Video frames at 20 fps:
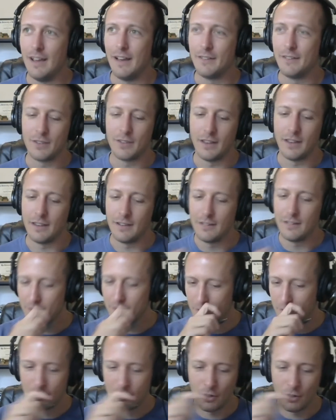it's like
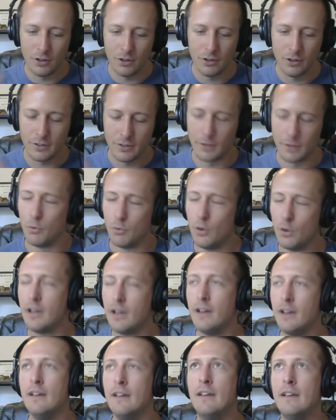call It, it's like
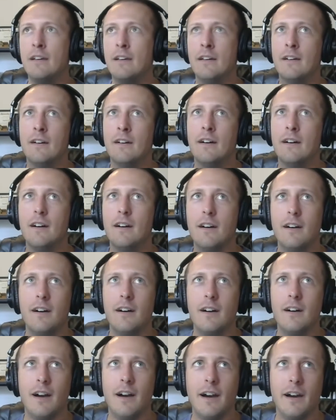"Brika,
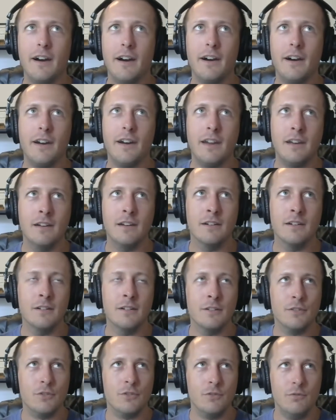I,
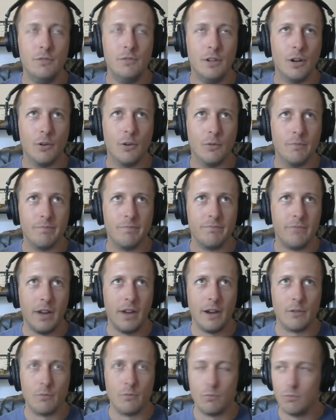you know,
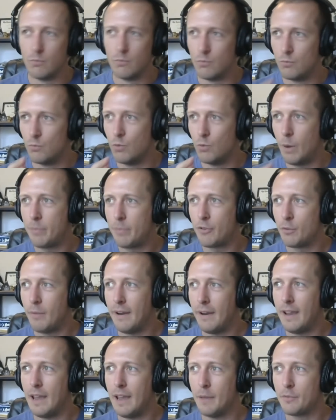I ruptured
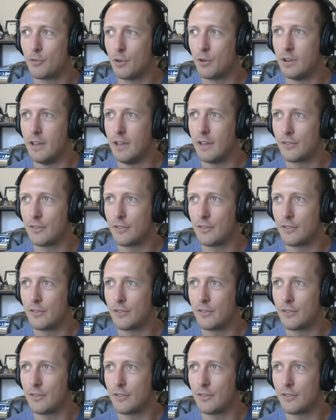my hamstring